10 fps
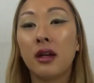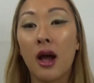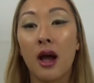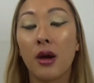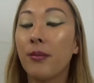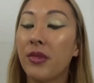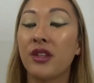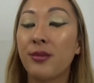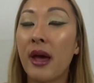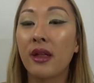uh,
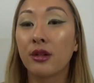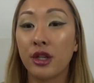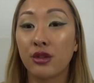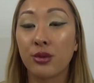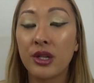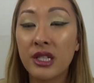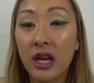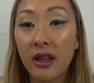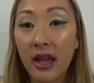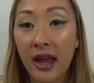this palette does
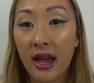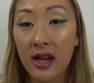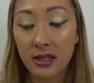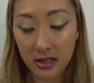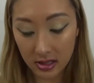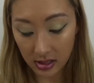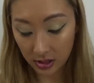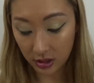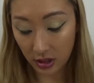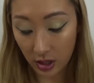retail at,
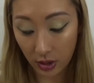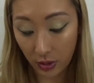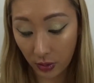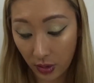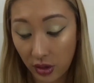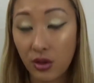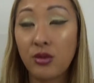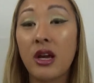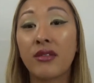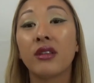so you
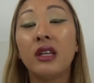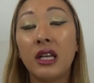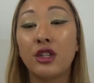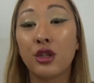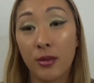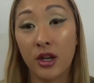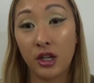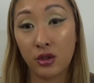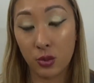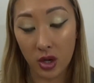definitely get your
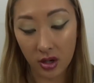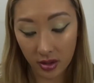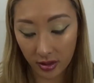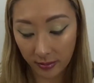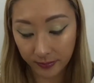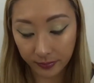money's worth.